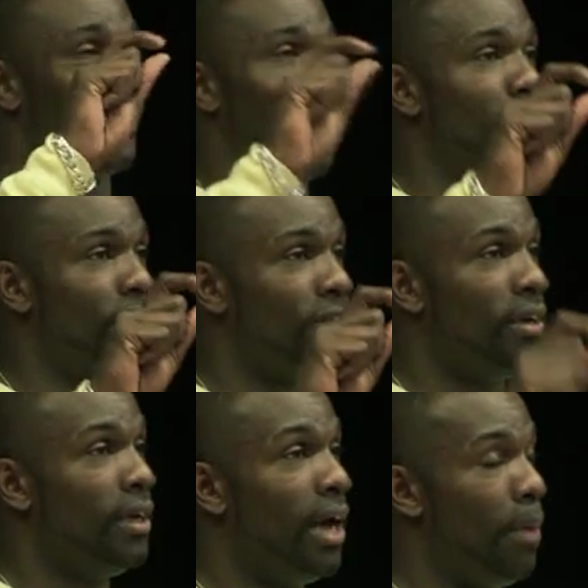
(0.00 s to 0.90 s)
length
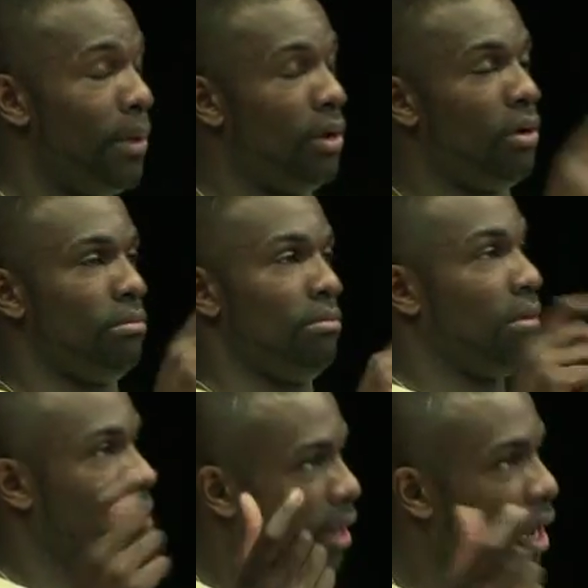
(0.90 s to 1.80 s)
and they're not
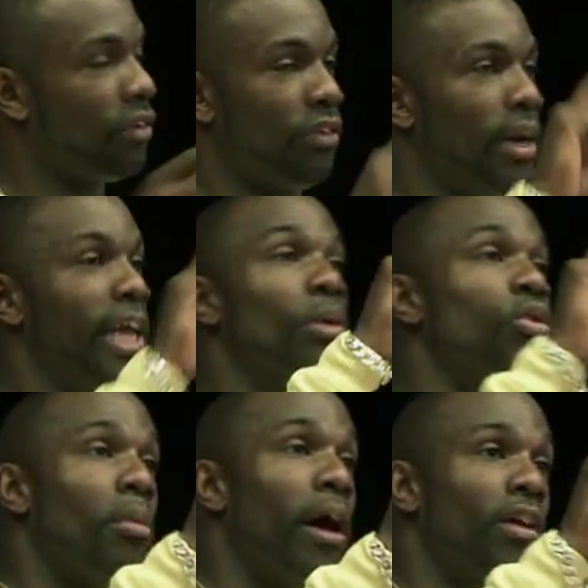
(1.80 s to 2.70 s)
classed as illegal
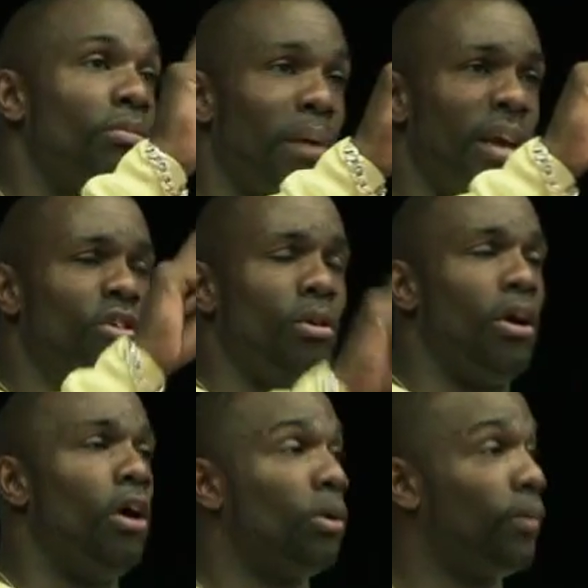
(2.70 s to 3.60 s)
spikes, being too
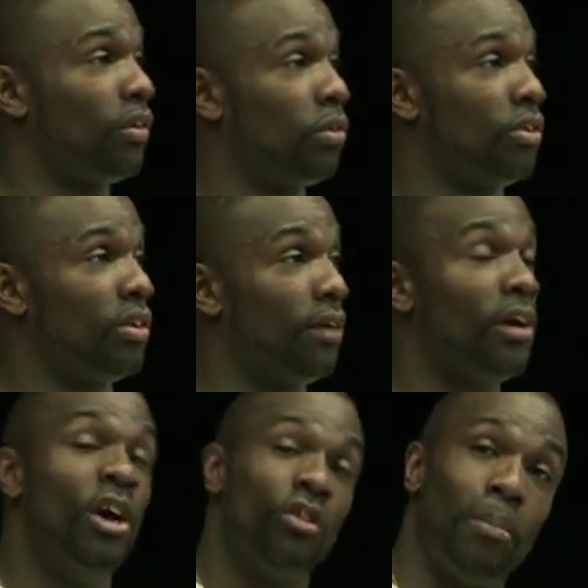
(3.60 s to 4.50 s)
long and all that sort of
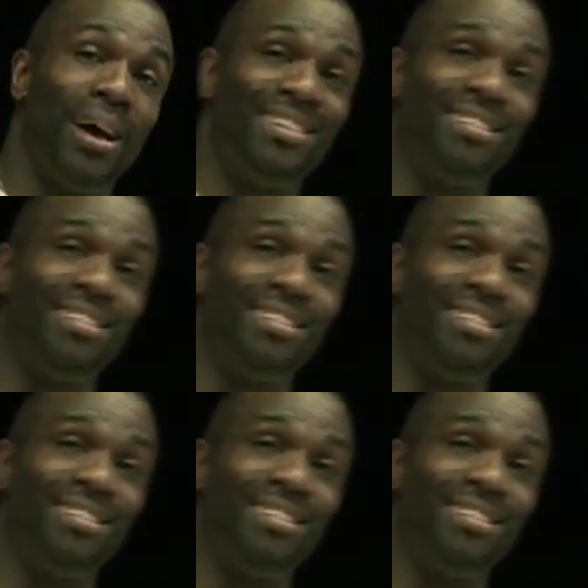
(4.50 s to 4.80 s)
stuff. So by the